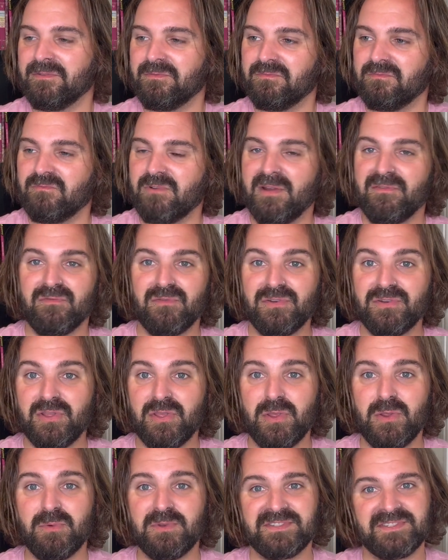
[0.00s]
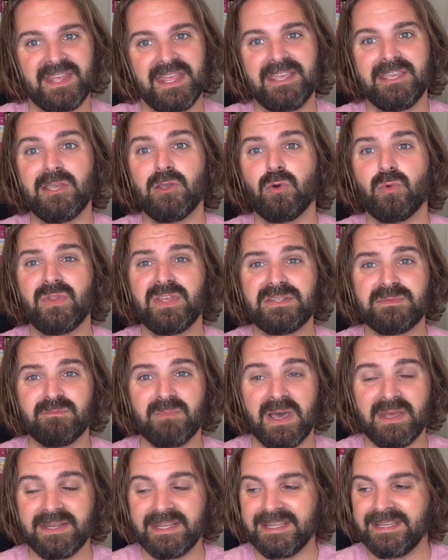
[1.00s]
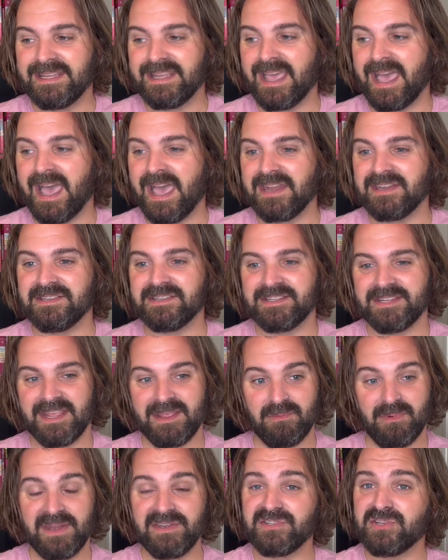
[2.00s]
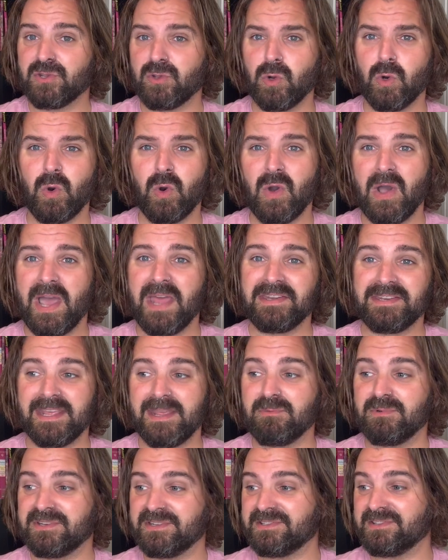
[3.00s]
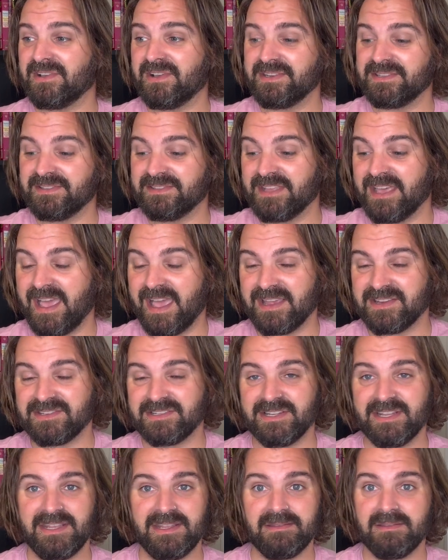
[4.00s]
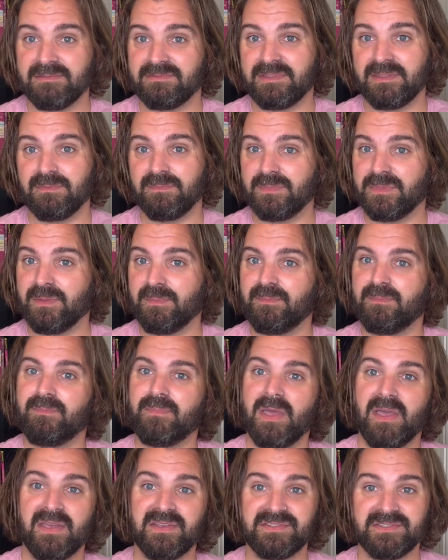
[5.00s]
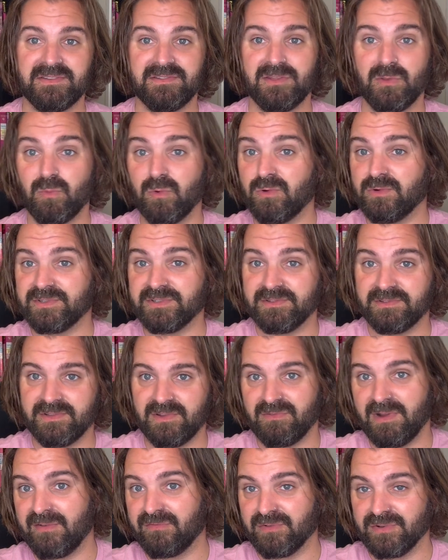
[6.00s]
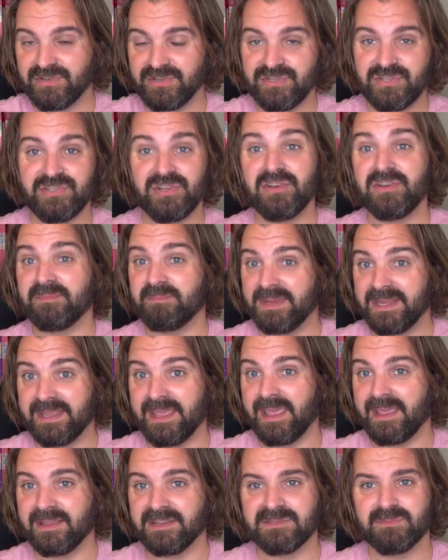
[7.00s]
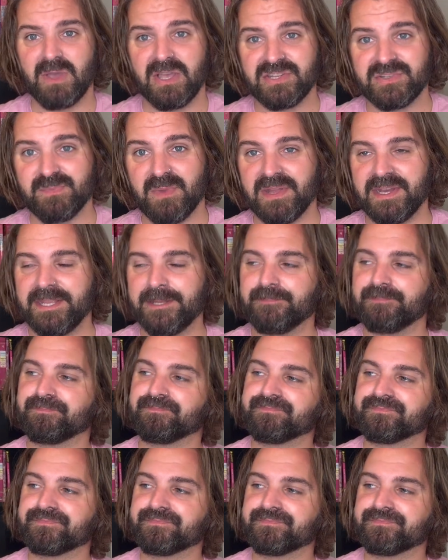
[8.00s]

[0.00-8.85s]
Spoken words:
reverend who was taking all this money, and it went to court and they were decided that actually the person, the warden, the reverend, shouldn't be getting as much money.